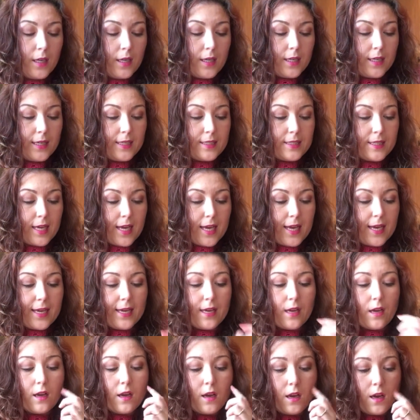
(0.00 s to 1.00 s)
is
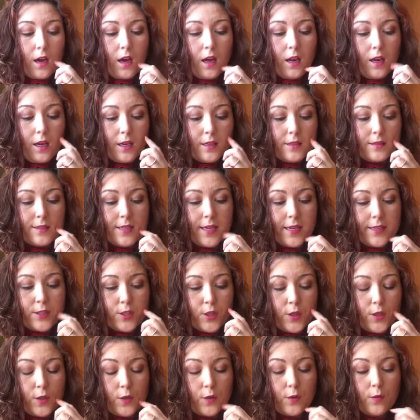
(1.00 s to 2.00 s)
a colour
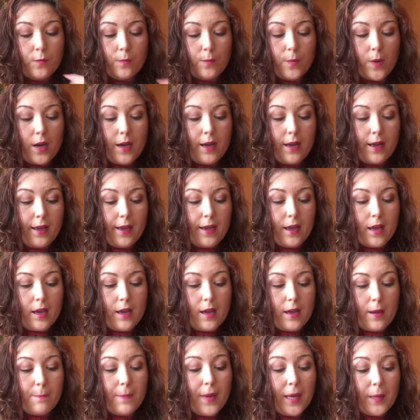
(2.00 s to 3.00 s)
tattoo by
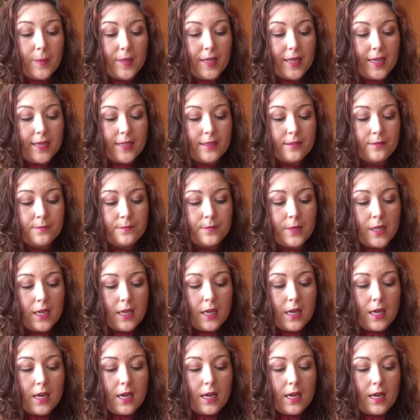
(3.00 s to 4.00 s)
Maybelline,
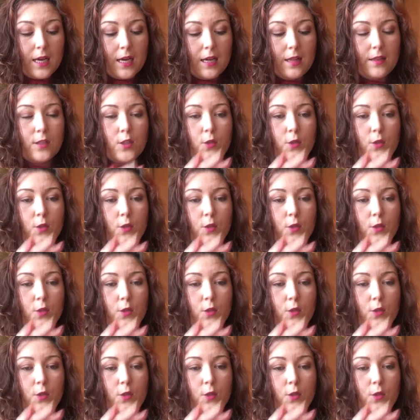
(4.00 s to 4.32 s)
the